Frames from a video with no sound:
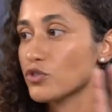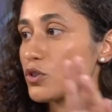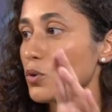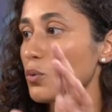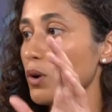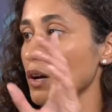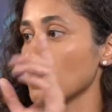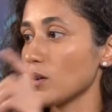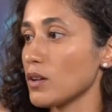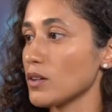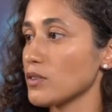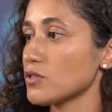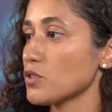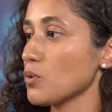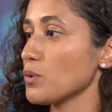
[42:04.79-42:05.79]
So
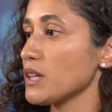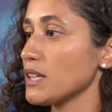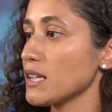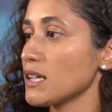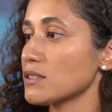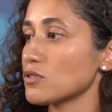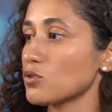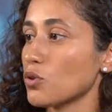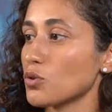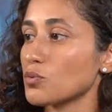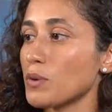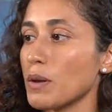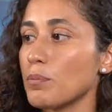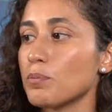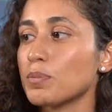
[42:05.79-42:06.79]
Ines or
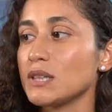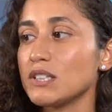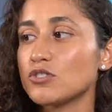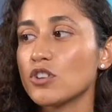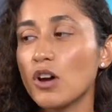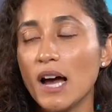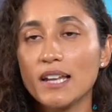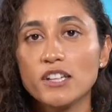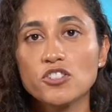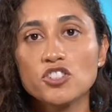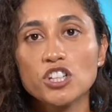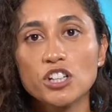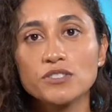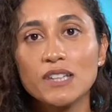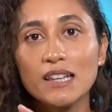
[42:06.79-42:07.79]
Rim, please go ahead and
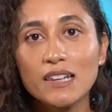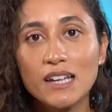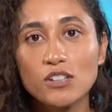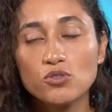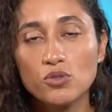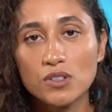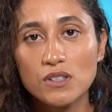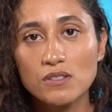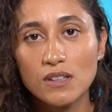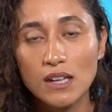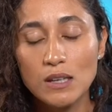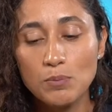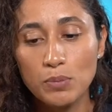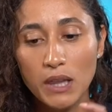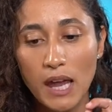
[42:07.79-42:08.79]
share the link to the
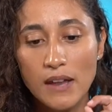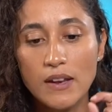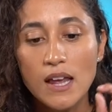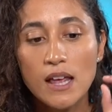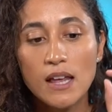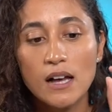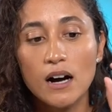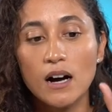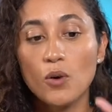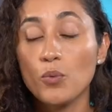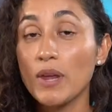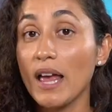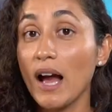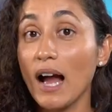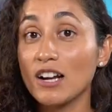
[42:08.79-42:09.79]
study plan.
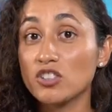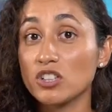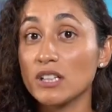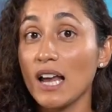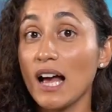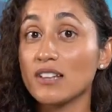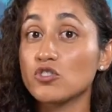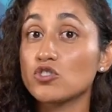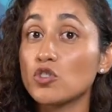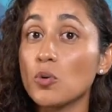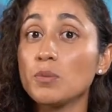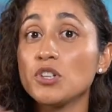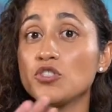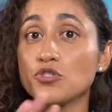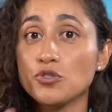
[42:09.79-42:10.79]
We actually had so
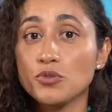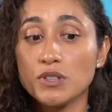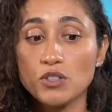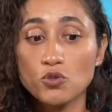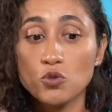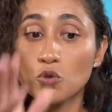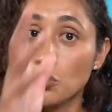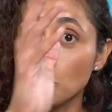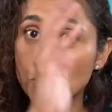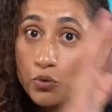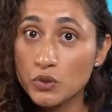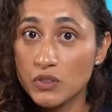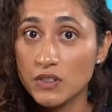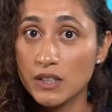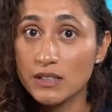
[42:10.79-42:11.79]
many students who
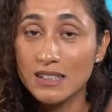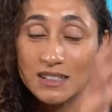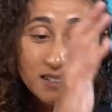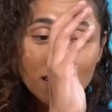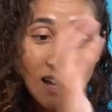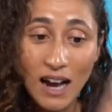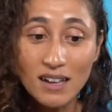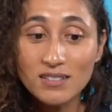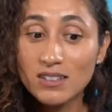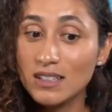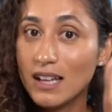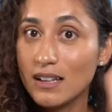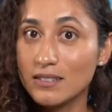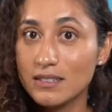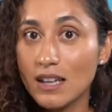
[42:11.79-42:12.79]
used exactly
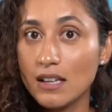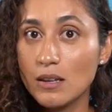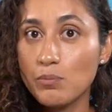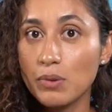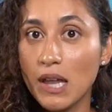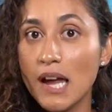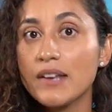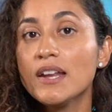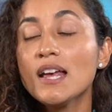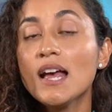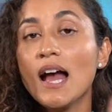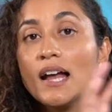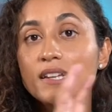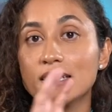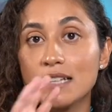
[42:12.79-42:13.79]
that study plan,
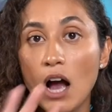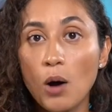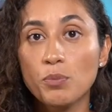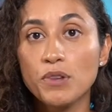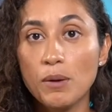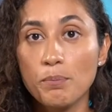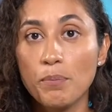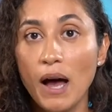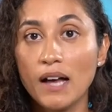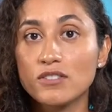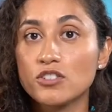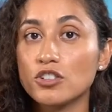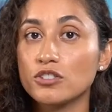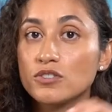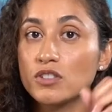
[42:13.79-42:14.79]
and it helped them
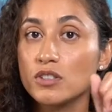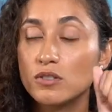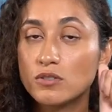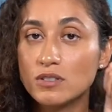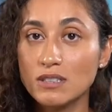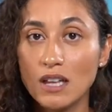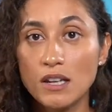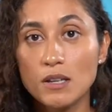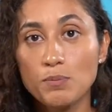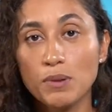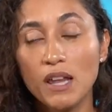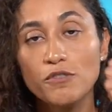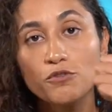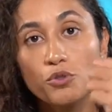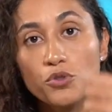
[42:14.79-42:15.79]
pass. There's study
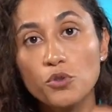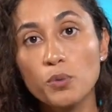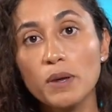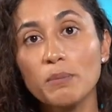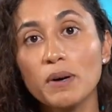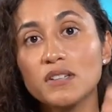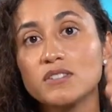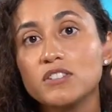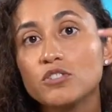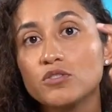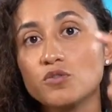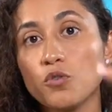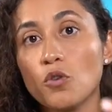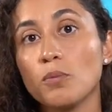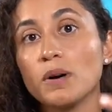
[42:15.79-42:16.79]
plan for 3 months,
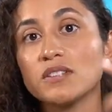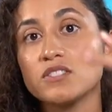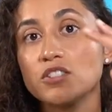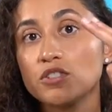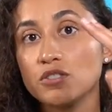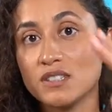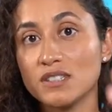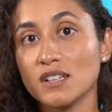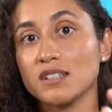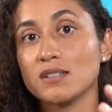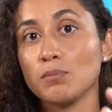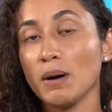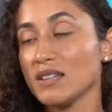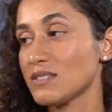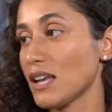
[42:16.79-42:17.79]
there's 4 months, there's
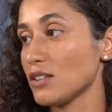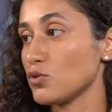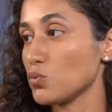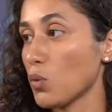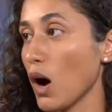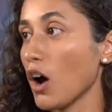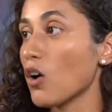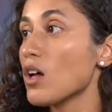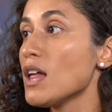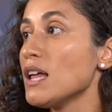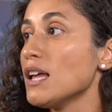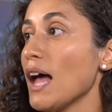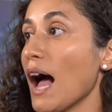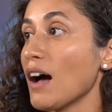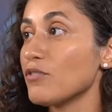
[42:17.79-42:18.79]
6 months as well.
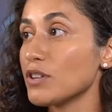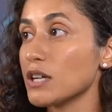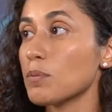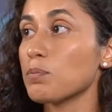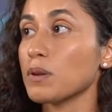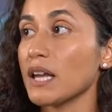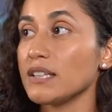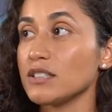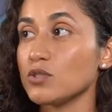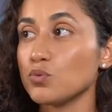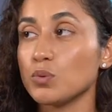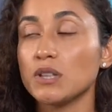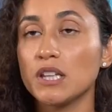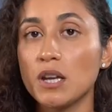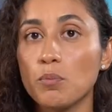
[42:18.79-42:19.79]
Having a plan
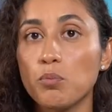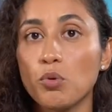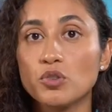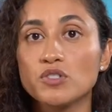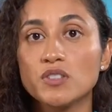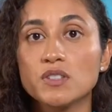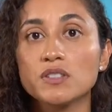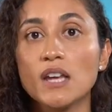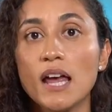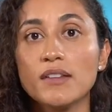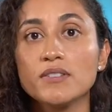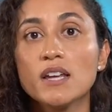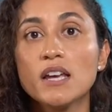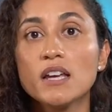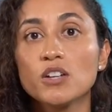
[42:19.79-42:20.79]
is really important.
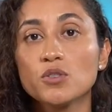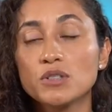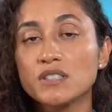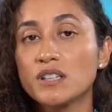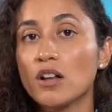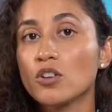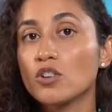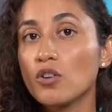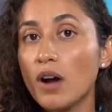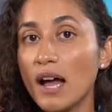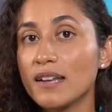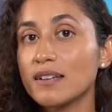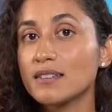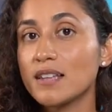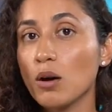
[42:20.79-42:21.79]
And Crystal, go
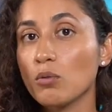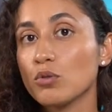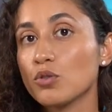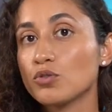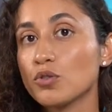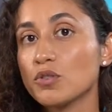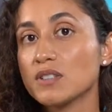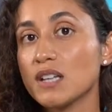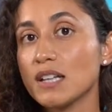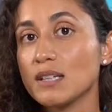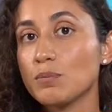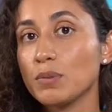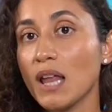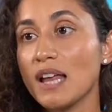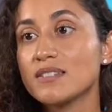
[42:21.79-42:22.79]
ahead and download those
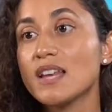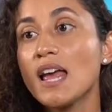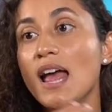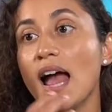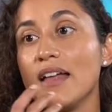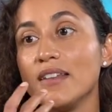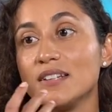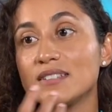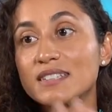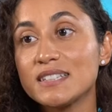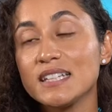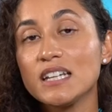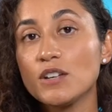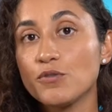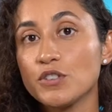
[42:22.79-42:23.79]
study plans and then
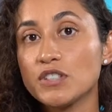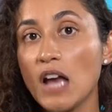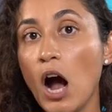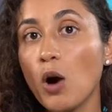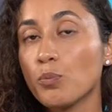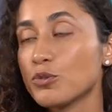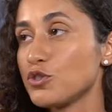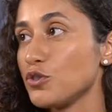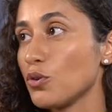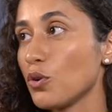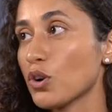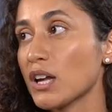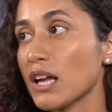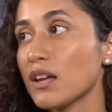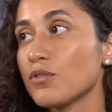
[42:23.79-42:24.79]
see if it helps you.
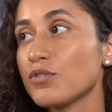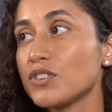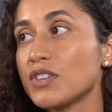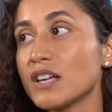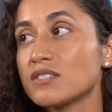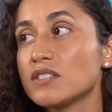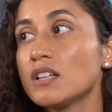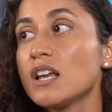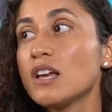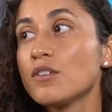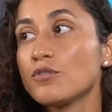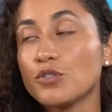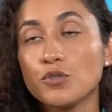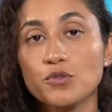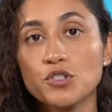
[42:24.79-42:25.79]
Okay, if it doesn't,
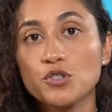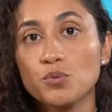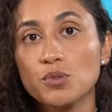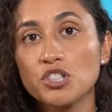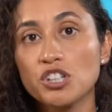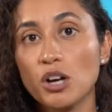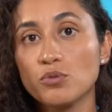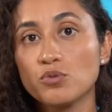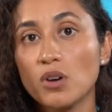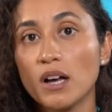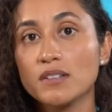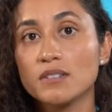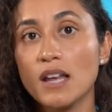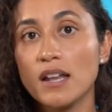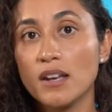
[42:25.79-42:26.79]
feel free to reach out to
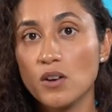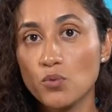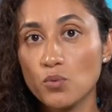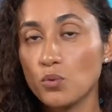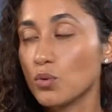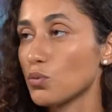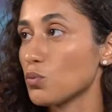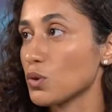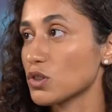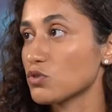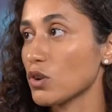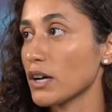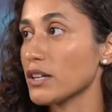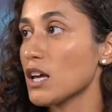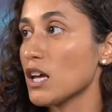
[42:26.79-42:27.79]
us, and then we'll
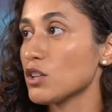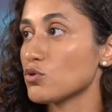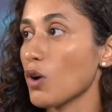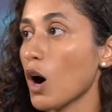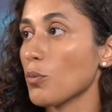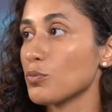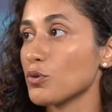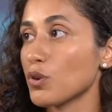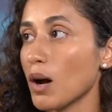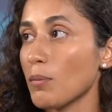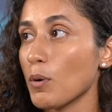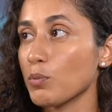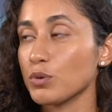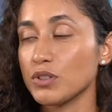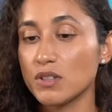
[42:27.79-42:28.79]
try to help you
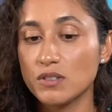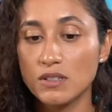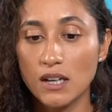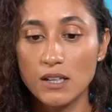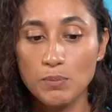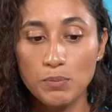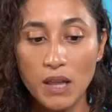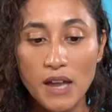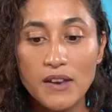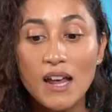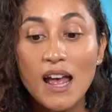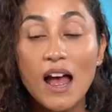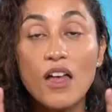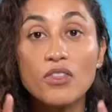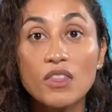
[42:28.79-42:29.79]
come up with the study plan.
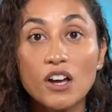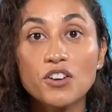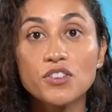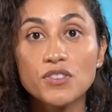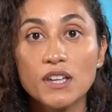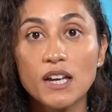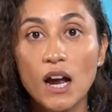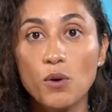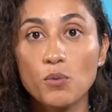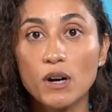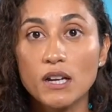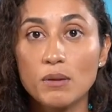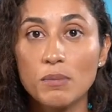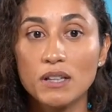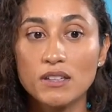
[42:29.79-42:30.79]
Another thing I
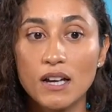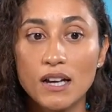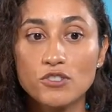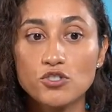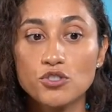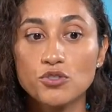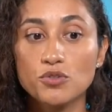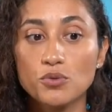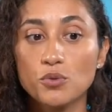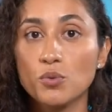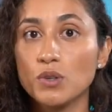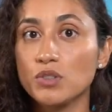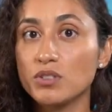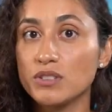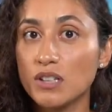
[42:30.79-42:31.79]
recommend guys to do
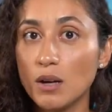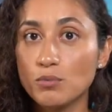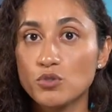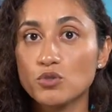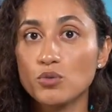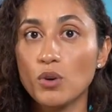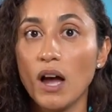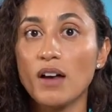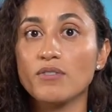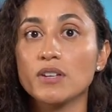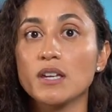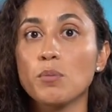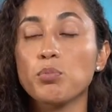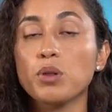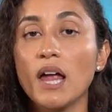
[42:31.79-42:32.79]
when it comes to
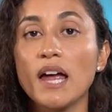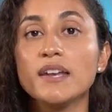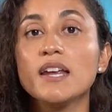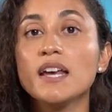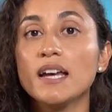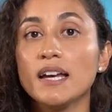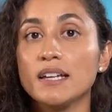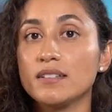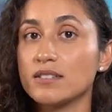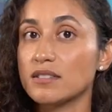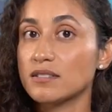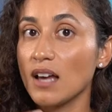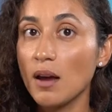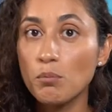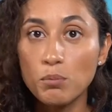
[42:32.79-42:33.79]
having a plan is
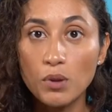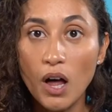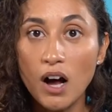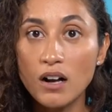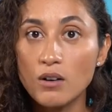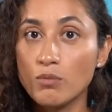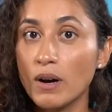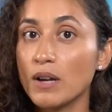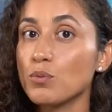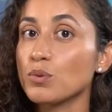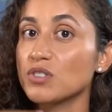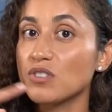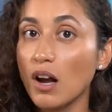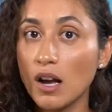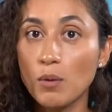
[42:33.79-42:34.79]
time block, right?
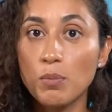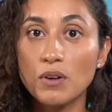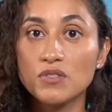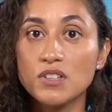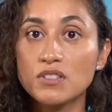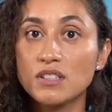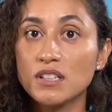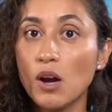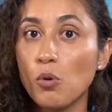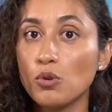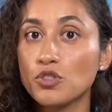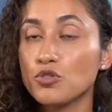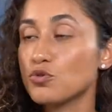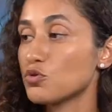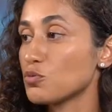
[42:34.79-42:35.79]
We talk about this in
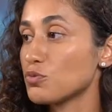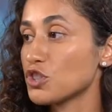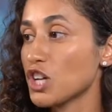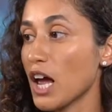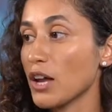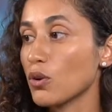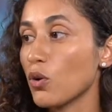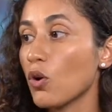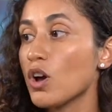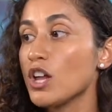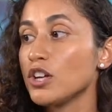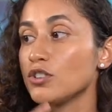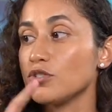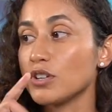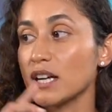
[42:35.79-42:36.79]
our YouTube channel.
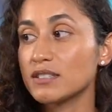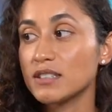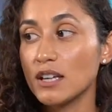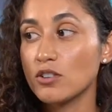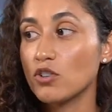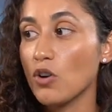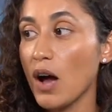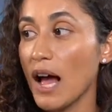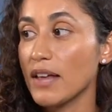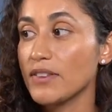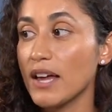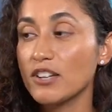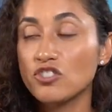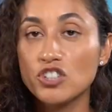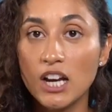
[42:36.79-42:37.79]
You guys can go ahead
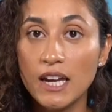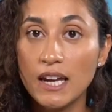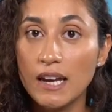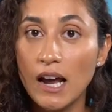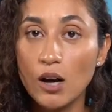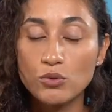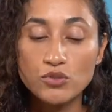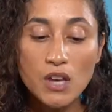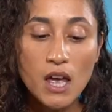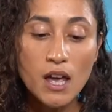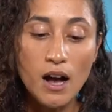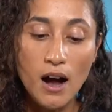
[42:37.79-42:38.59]
and check it out.